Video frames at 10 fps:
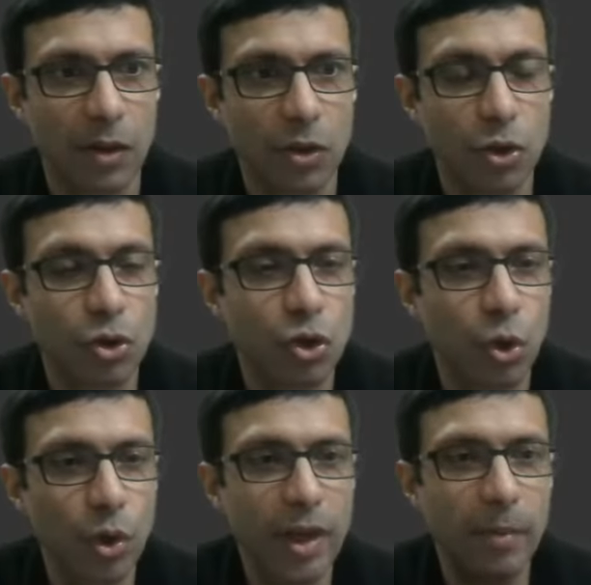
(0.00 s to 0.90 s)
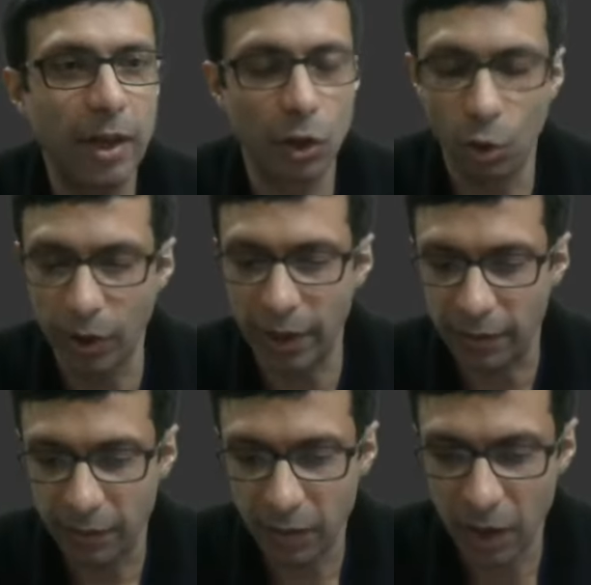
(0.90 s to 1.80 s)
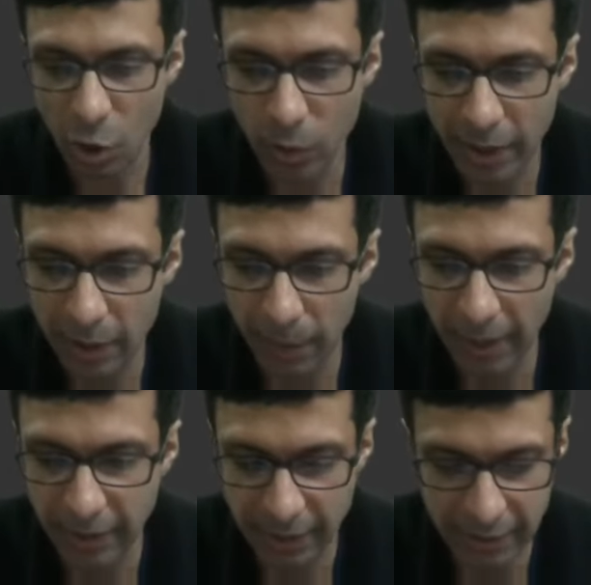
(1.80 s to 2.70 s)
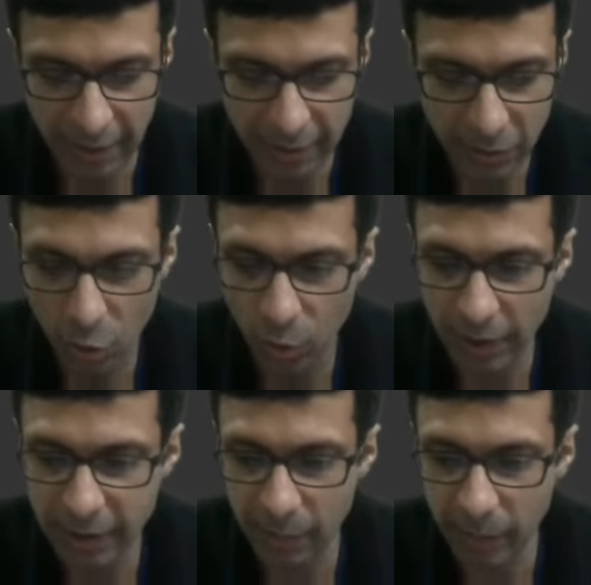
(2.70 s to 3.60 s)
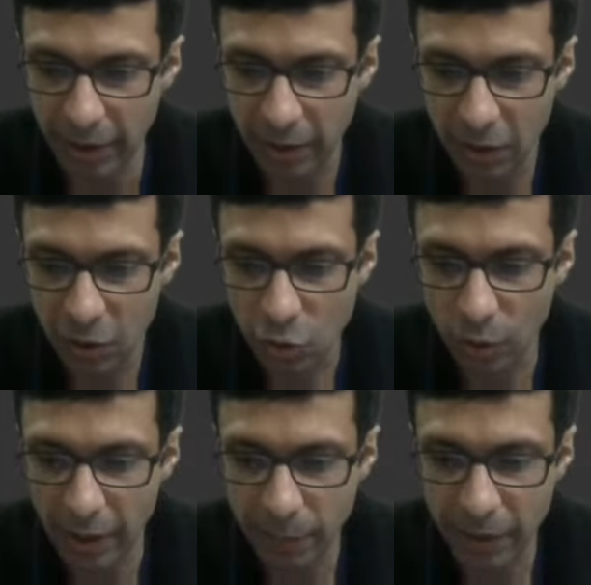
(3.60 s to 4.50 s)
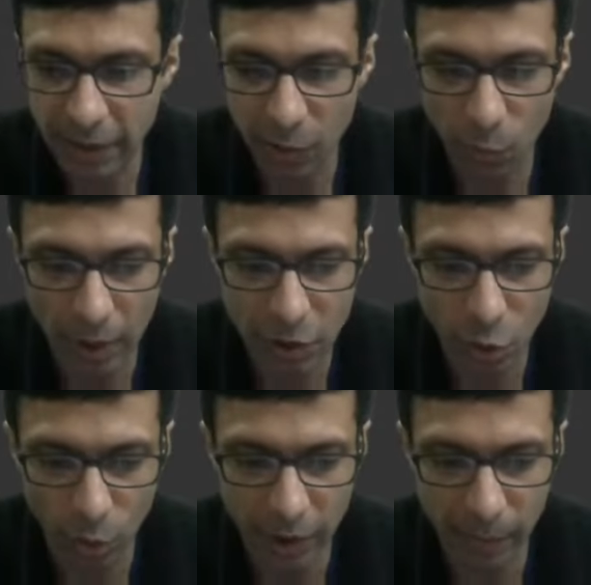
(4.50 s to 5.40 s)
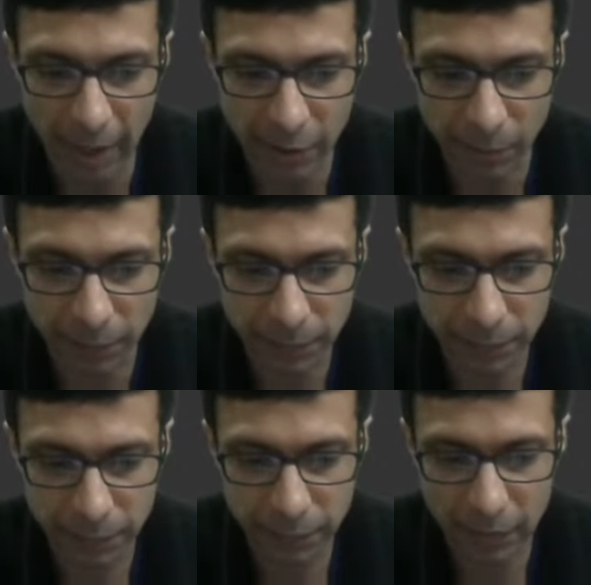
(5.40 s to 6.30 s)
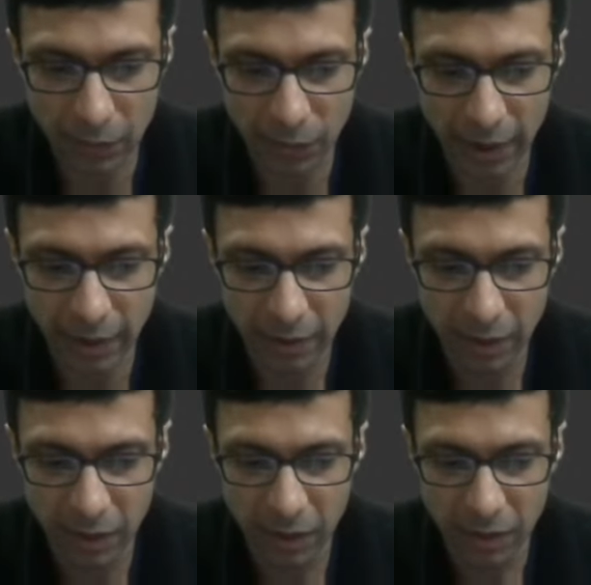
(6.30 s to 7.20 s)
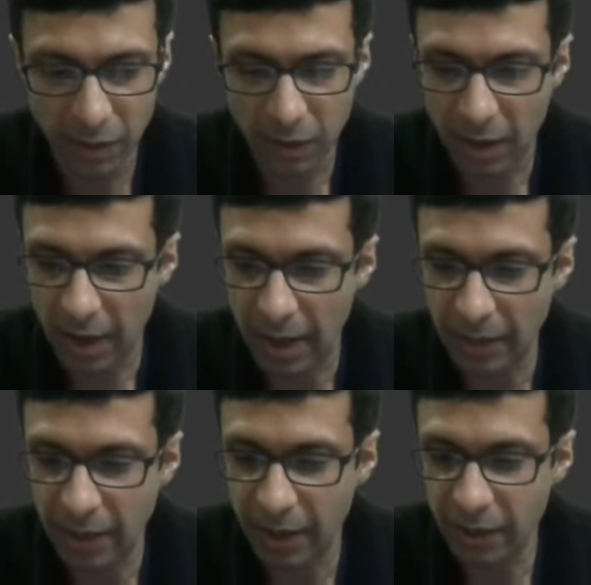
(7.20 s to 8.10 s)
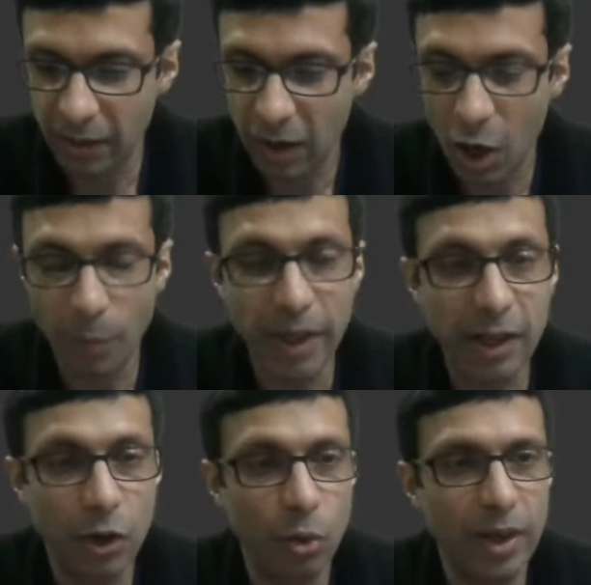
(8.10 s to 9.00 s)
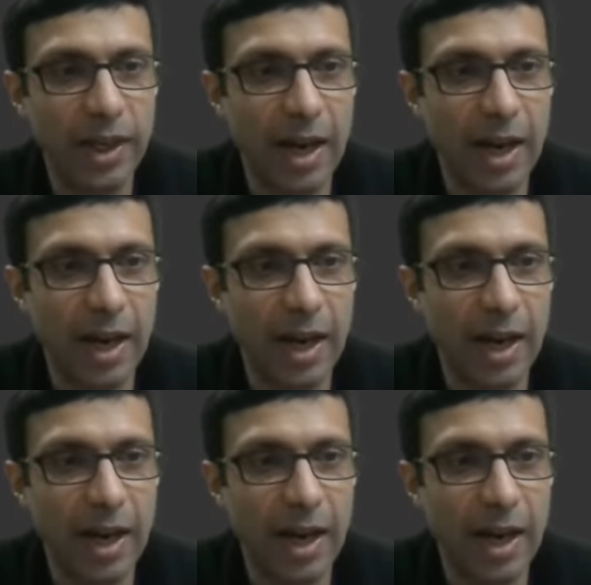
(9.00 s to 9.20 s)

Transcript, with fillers: So sodium and chlorine, how do I combine these guys? Who can tell me? So let me take one sodium atom, right? And then how many chlorine